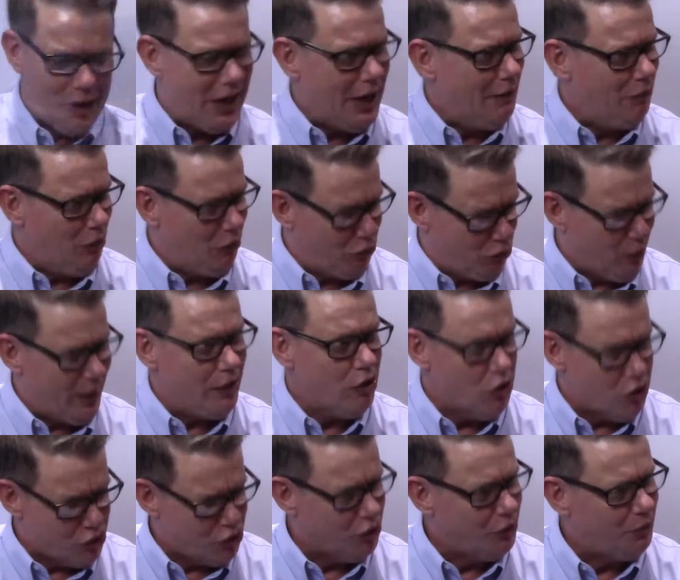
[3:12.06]
have a great
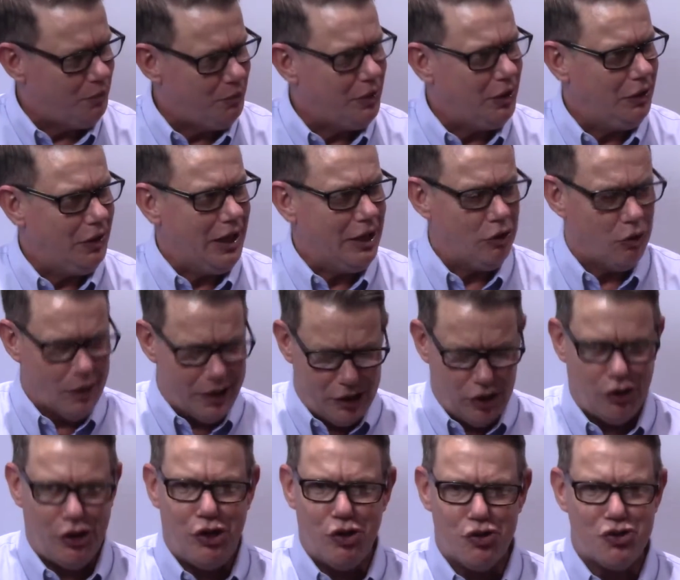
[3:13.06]
owner and great
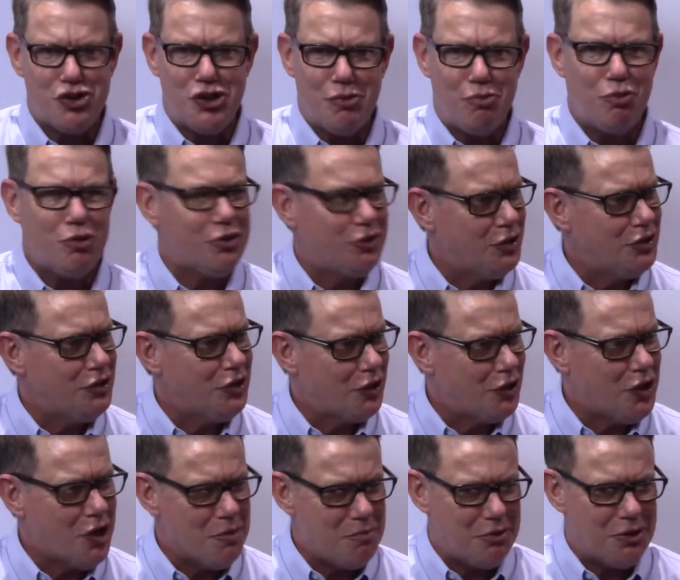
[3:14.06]
leadership within the
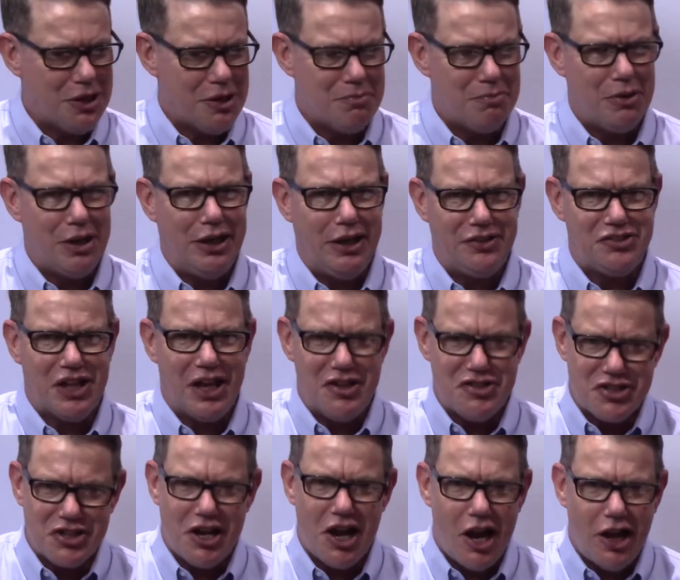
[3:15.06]
company, but
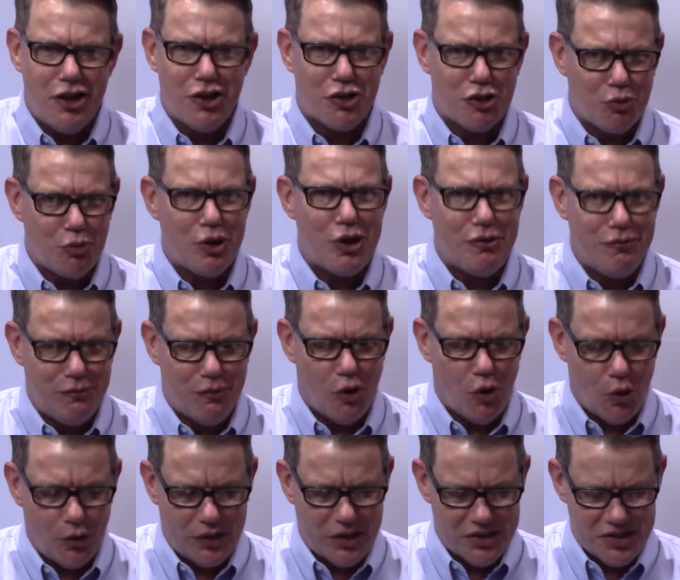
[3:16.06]
it's kind of
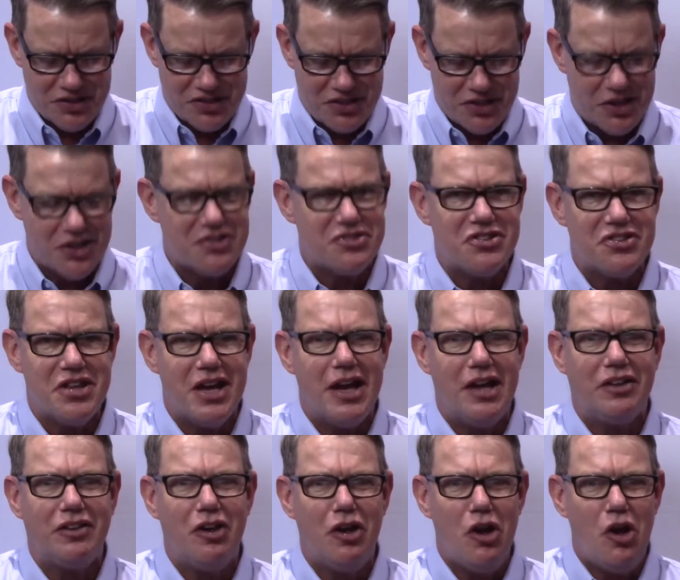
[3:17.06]
threefold in the sense
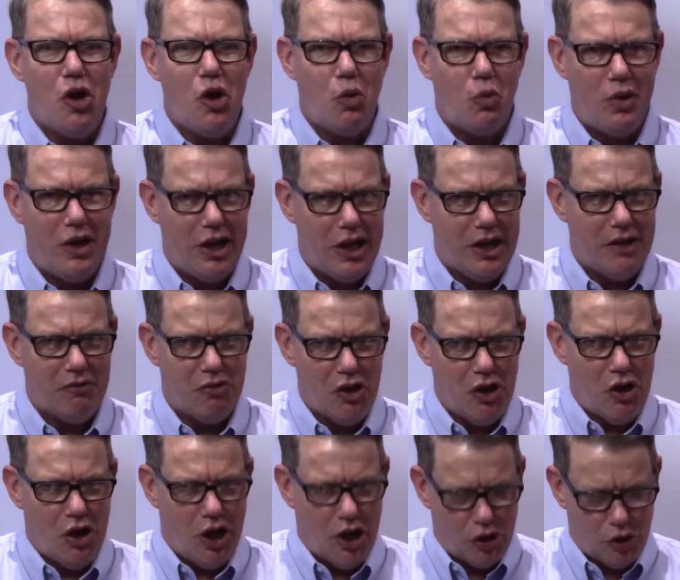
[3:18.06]
that we have
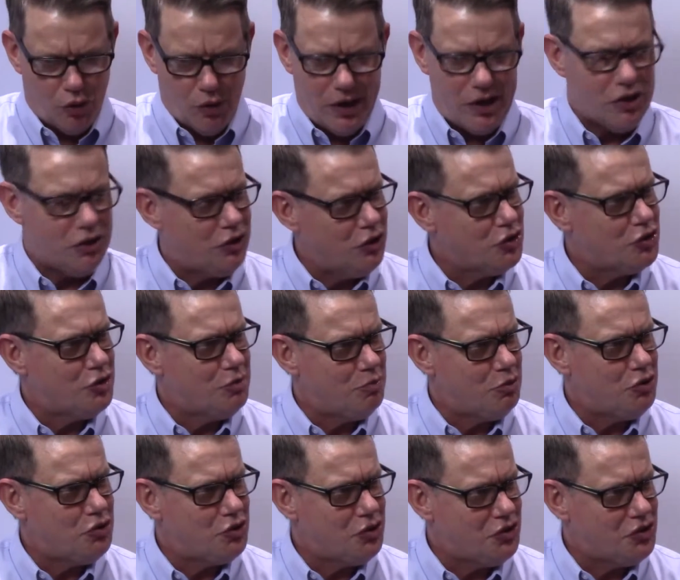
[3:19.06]
a great
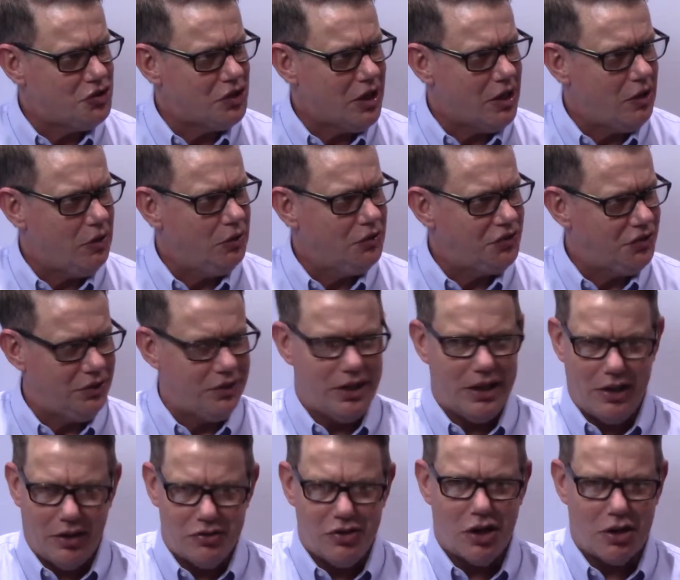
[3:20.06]
distribution channels, and
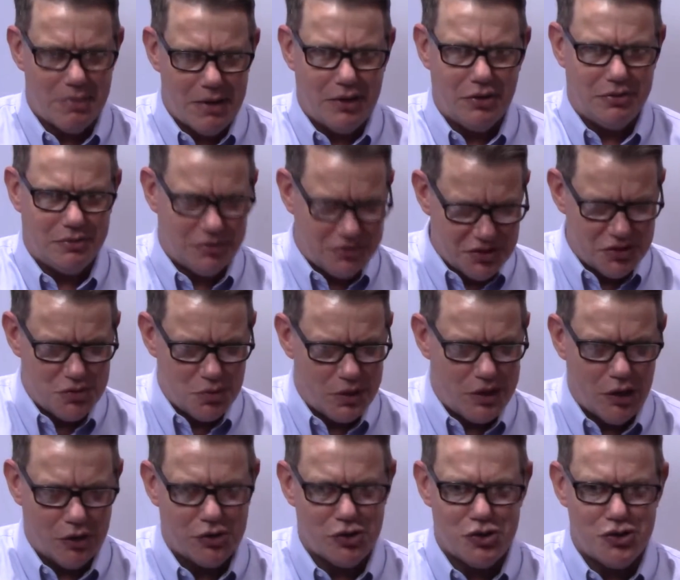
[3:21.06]
I'll talk about, since we're
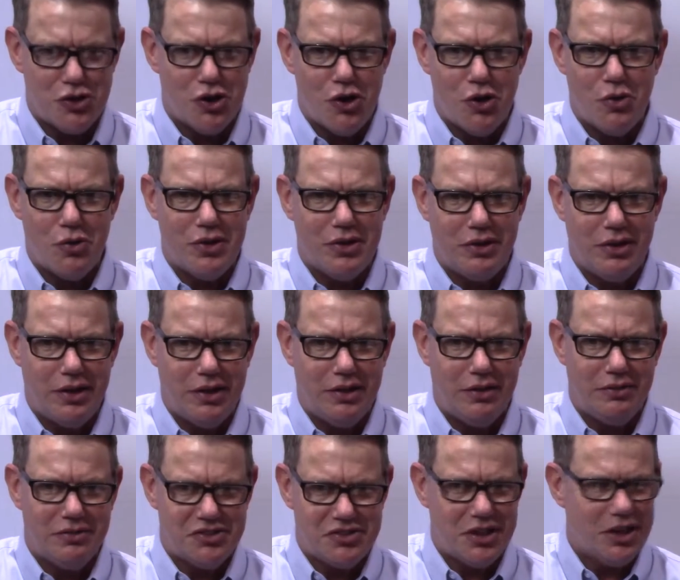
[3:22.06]
here at the show
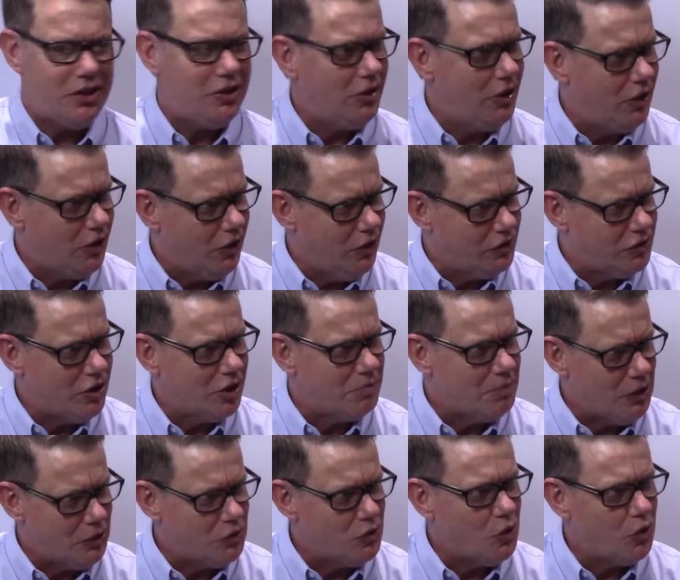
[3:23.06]
in San Diego, I'll talk
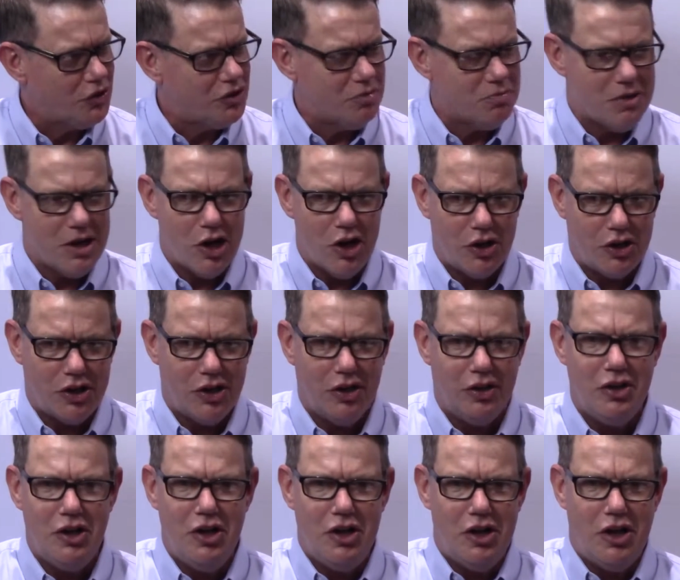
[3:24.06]
about North America.